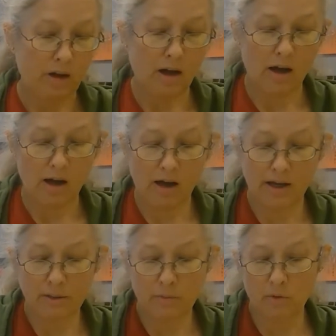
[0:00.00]
I
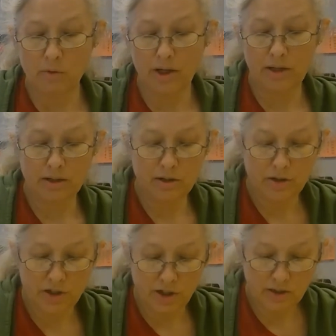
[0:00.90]
am going to
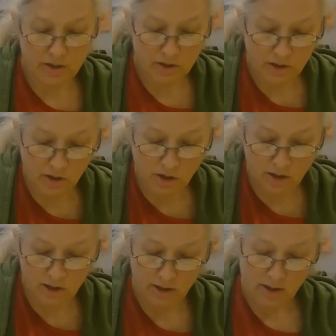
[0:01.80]
just start